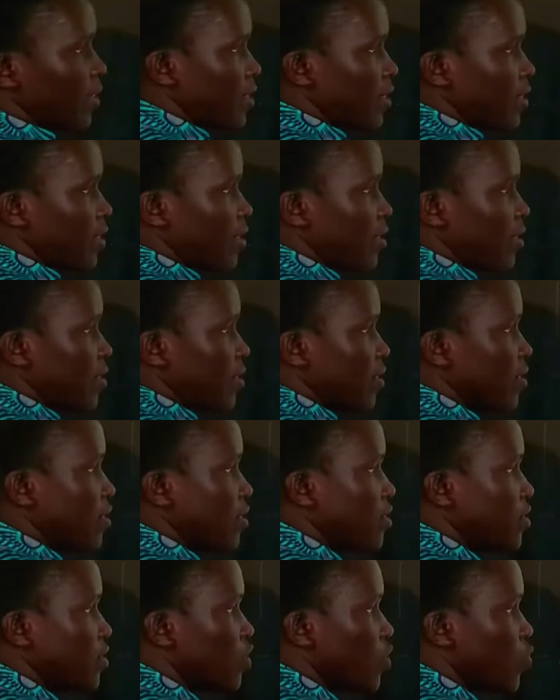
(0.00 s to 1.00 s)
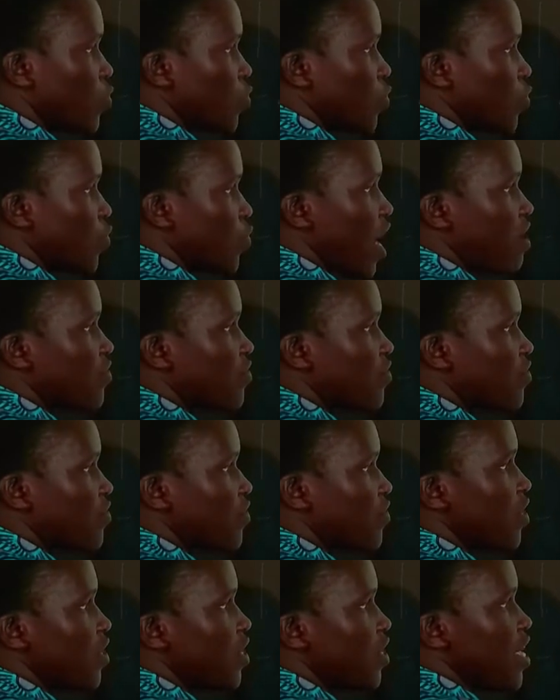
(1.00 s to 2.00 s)
So we would have
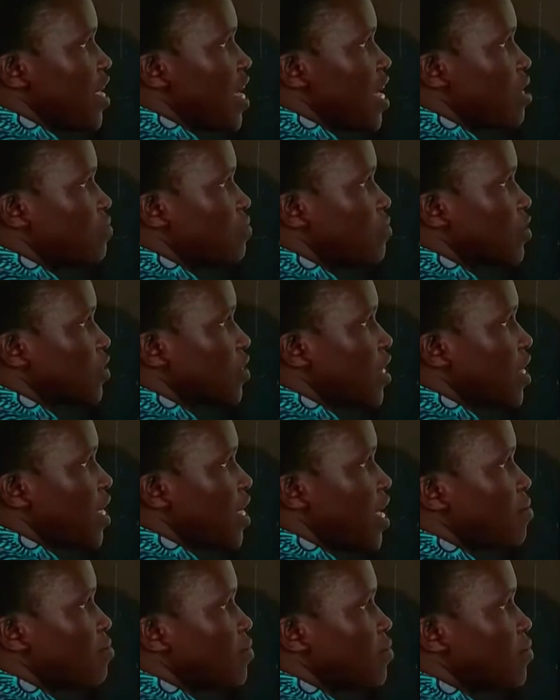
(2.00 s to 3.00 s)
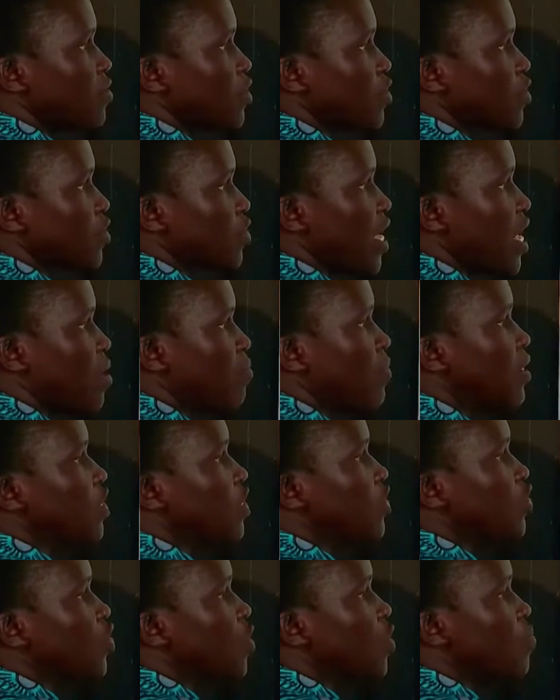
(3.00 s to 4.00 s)
sodium, sodium, sodium. So
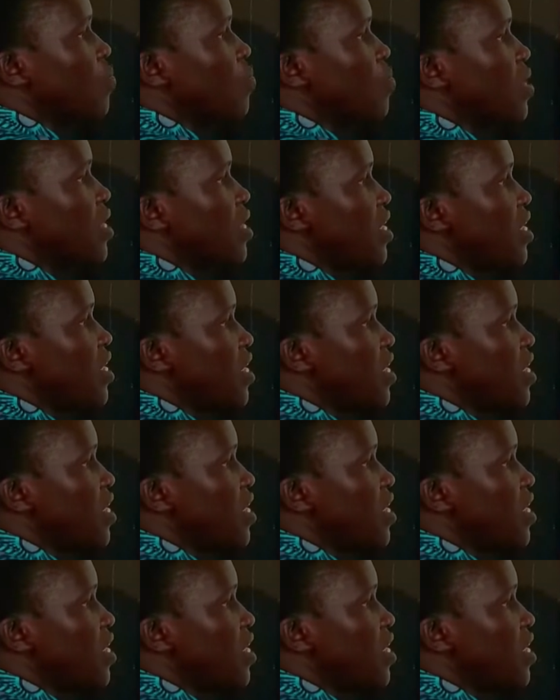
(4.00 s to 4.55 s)
meaning that